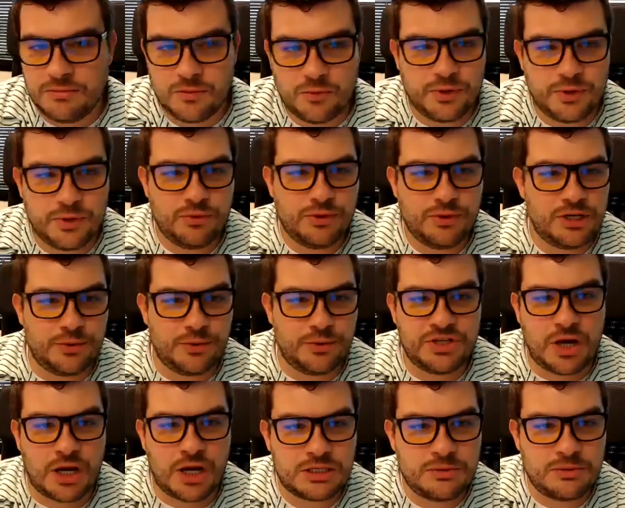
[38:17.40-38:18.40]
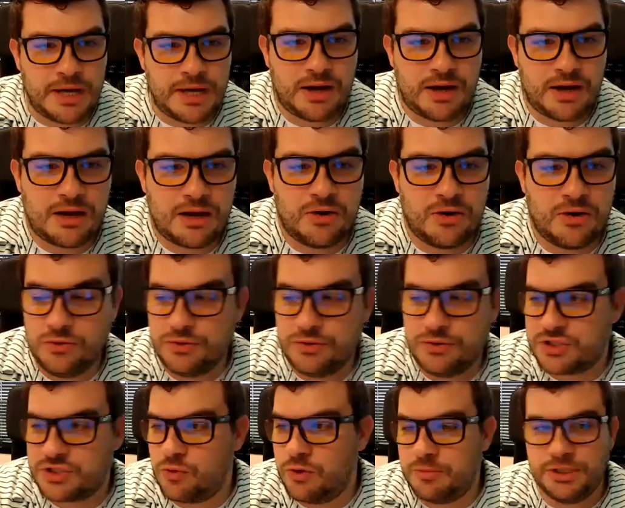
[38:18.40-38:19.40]
We talked about how
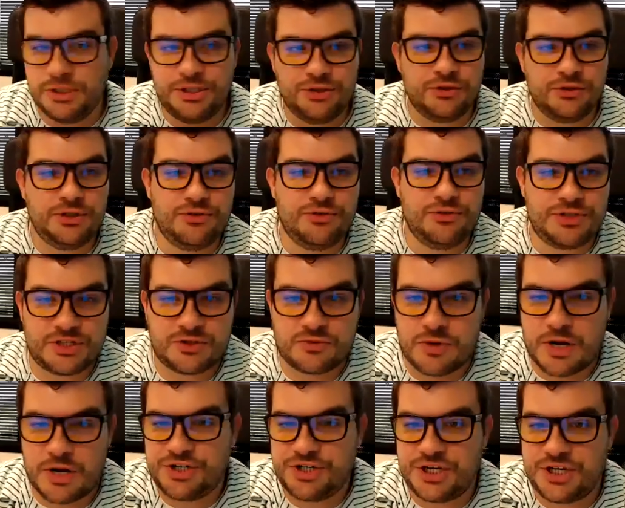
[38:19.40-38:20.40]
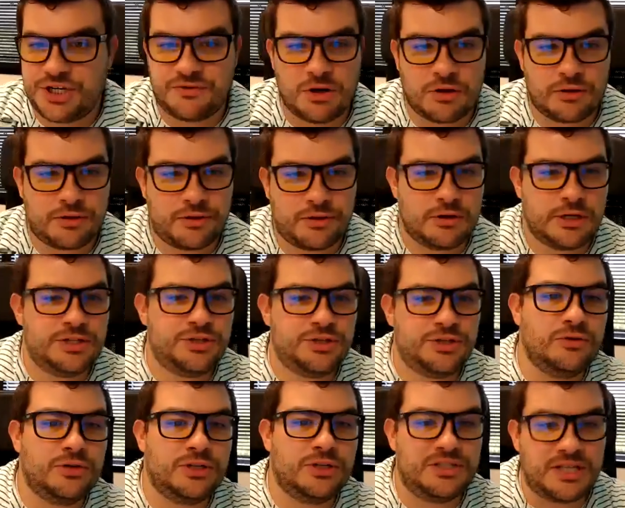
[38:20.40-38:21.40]
Squibbly-Doo uses reg svr32
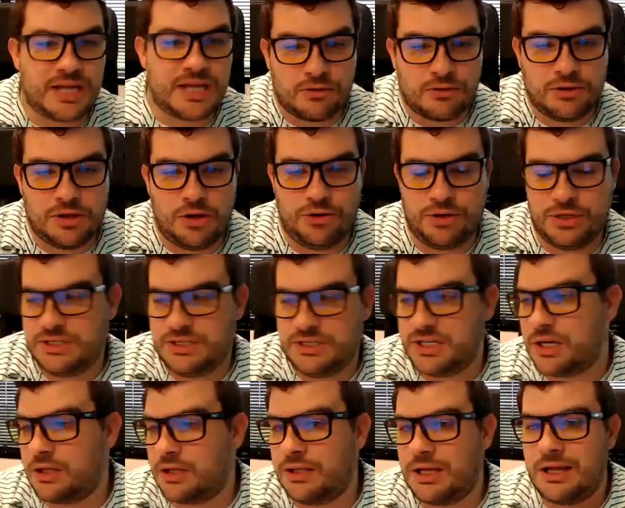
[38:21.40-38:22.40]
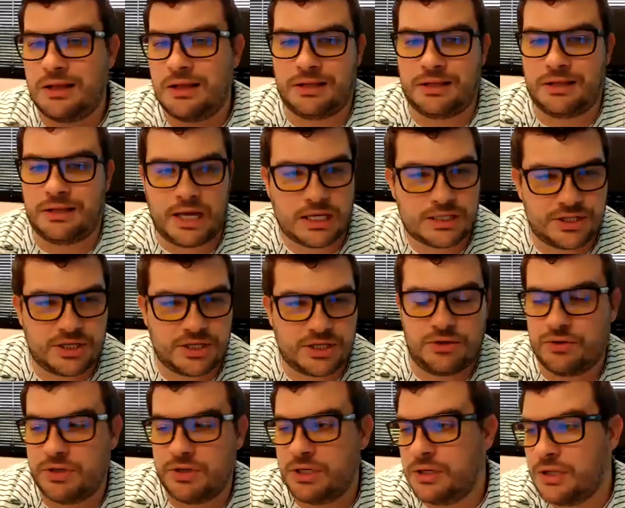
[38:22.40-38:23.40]
to download a DLL and
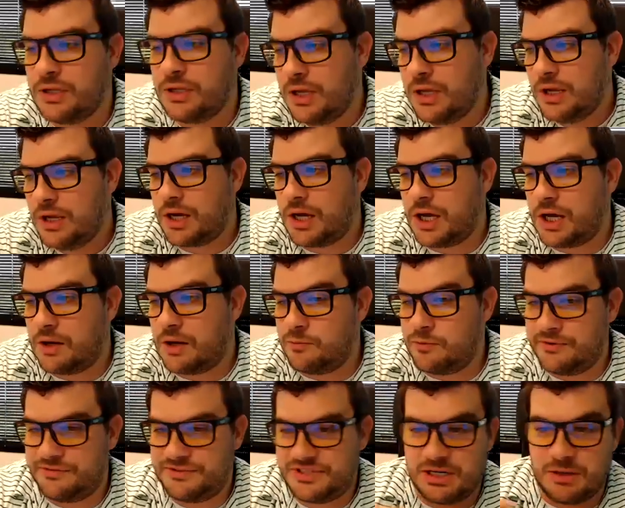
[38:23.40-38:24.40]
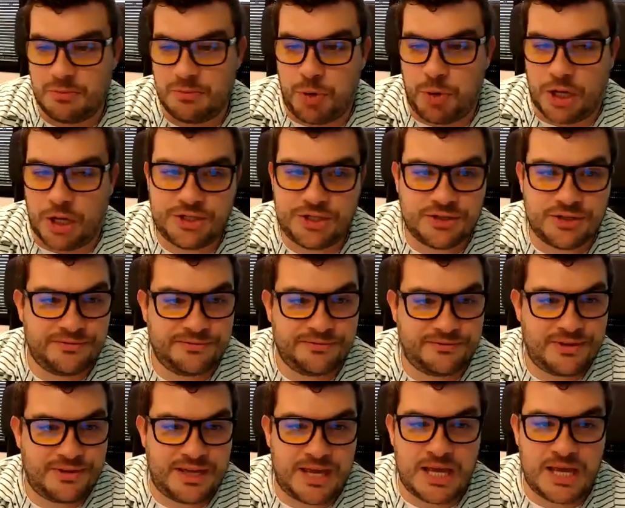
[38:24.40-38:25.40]
execute it. We've seen a bunch of
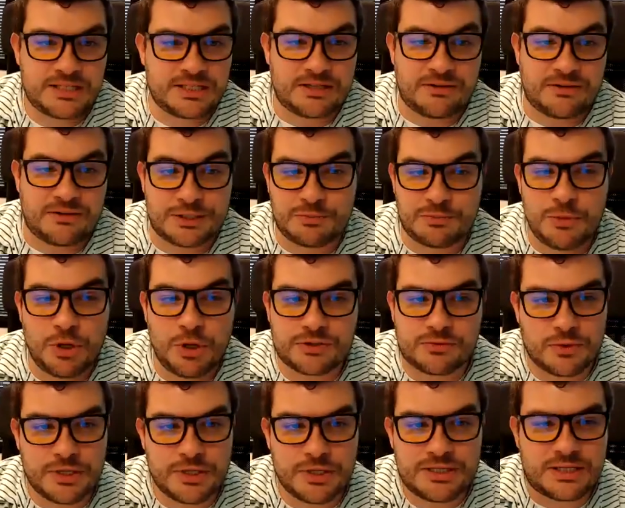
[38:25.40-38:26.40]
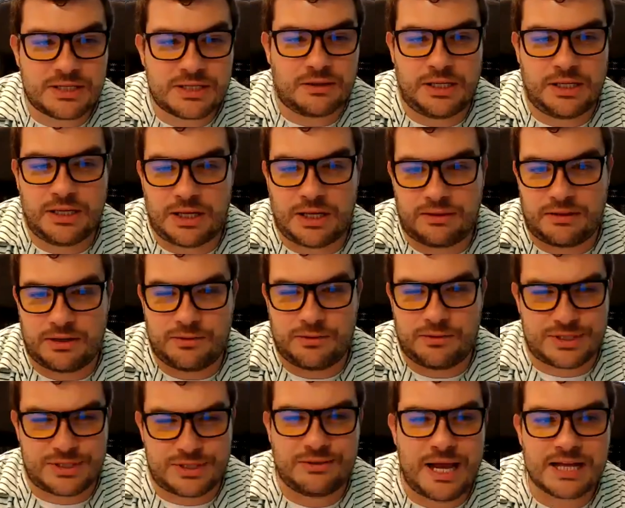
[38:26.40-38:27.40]
cases of this. Most recently, I think it was
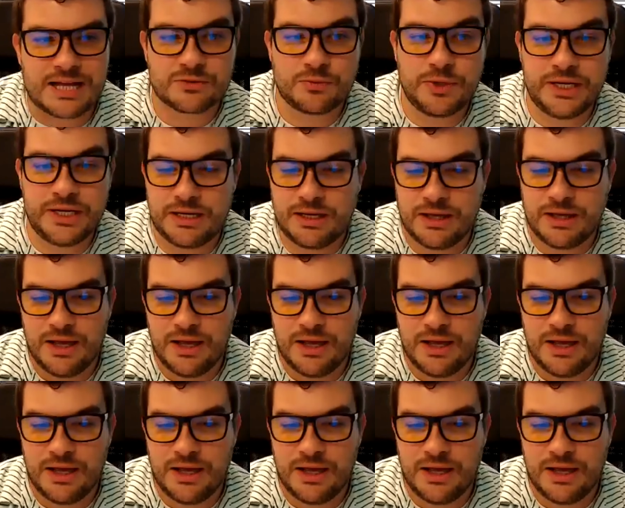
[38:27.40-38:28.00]
like last week,